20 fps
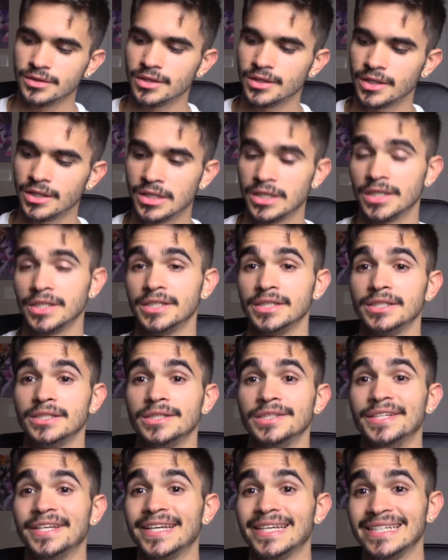I
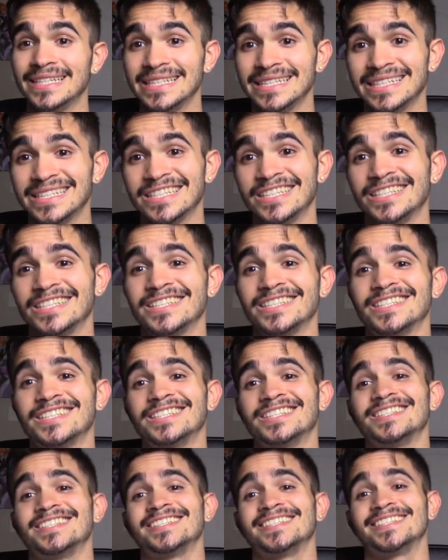ate
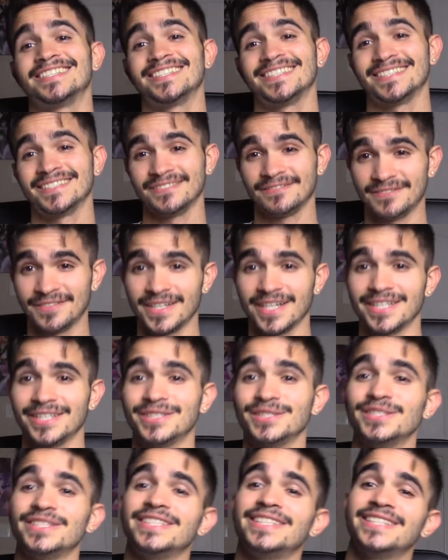
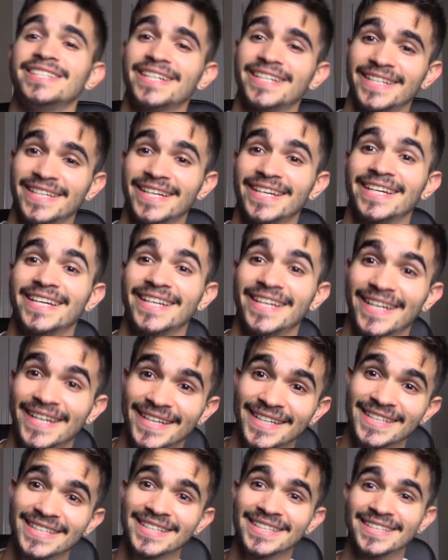finally like at
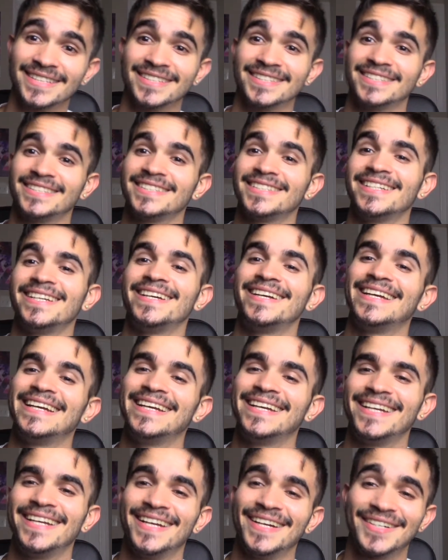eight
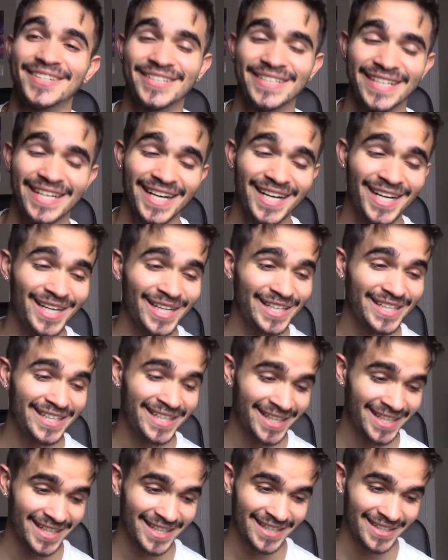or nine.
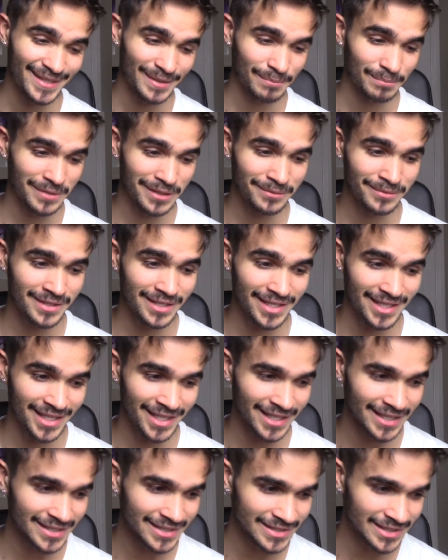Maybe
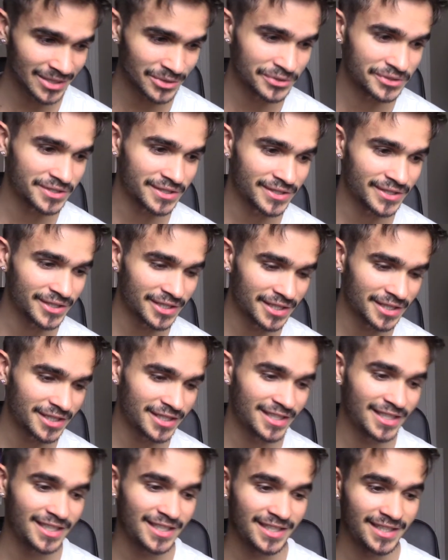nine, because I was
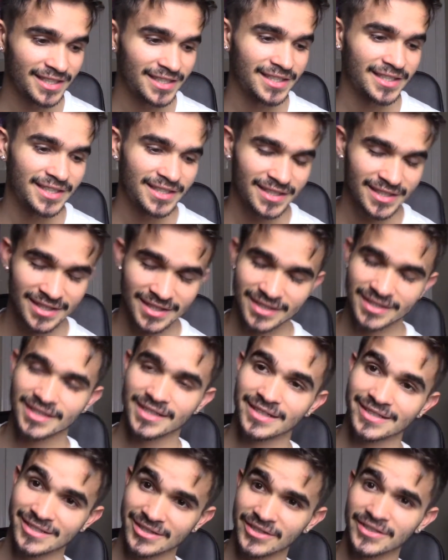cooking. I
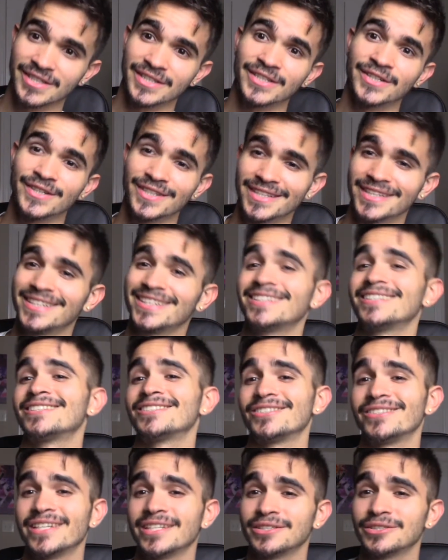started cooking,
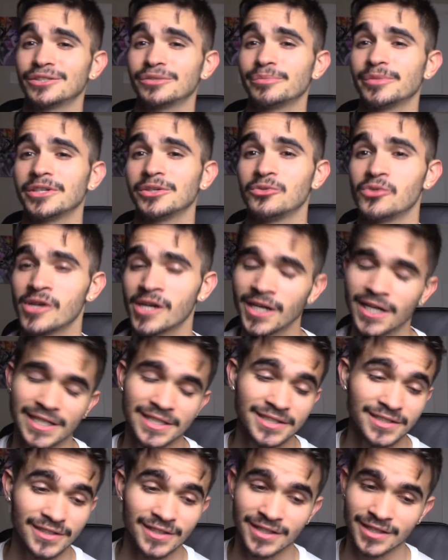so that took me a while. I
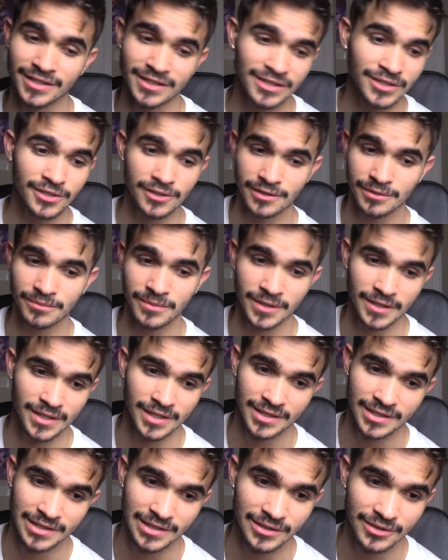suck at cooking, man. I
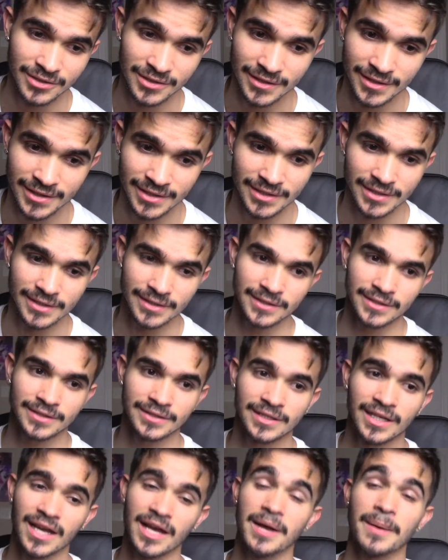still suck at cooking.
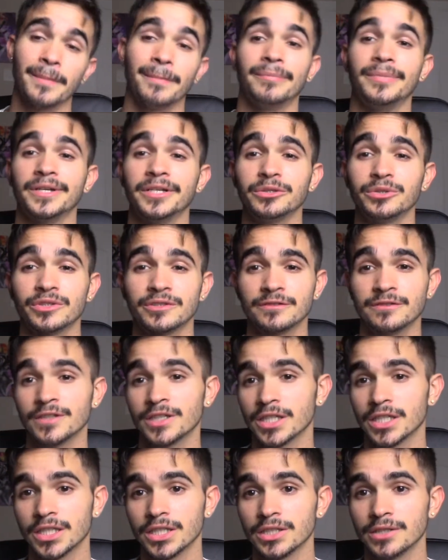But it was
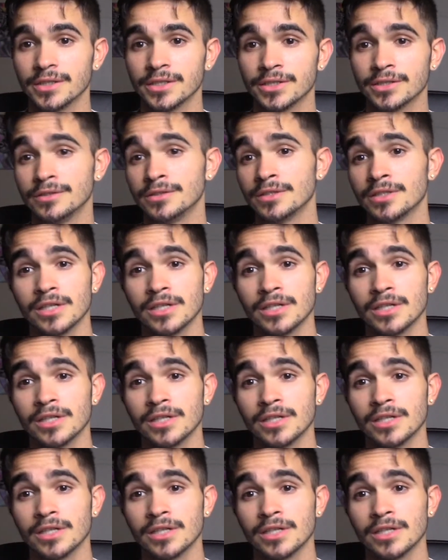fucking delicious.